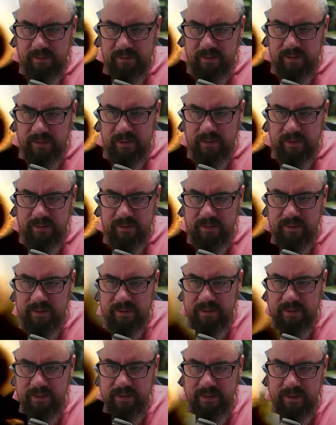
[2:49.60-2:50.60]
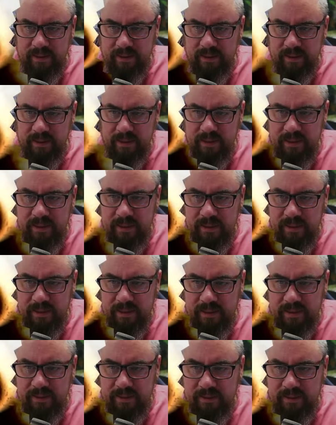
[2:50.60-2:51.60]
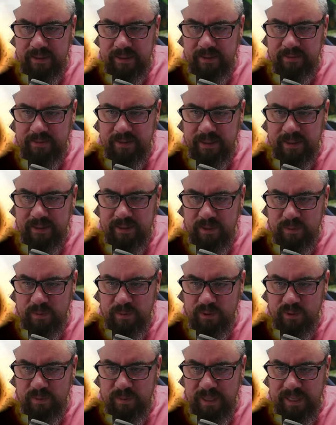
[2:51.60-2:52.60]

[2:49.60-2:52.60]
Oh. Let's see if I can just move my